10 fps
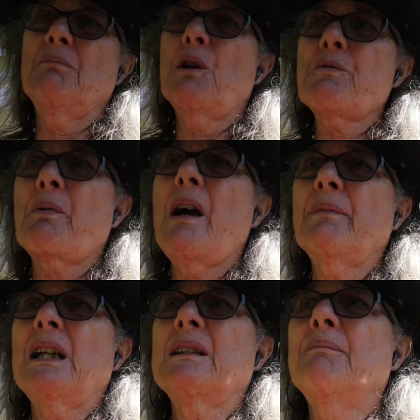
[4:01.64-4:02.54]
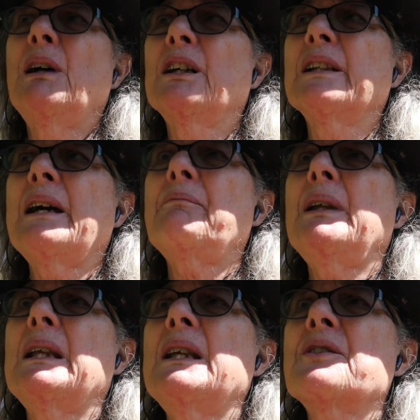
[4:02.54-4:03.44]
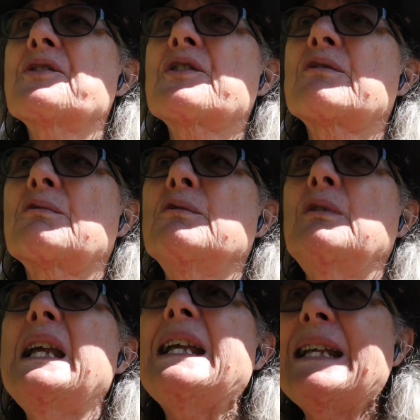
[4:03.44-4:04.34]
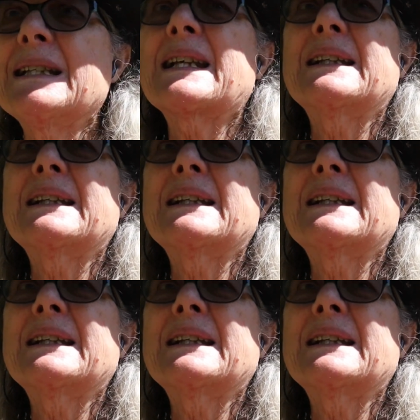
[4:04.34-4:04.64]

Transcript: most prominent among them is through heat,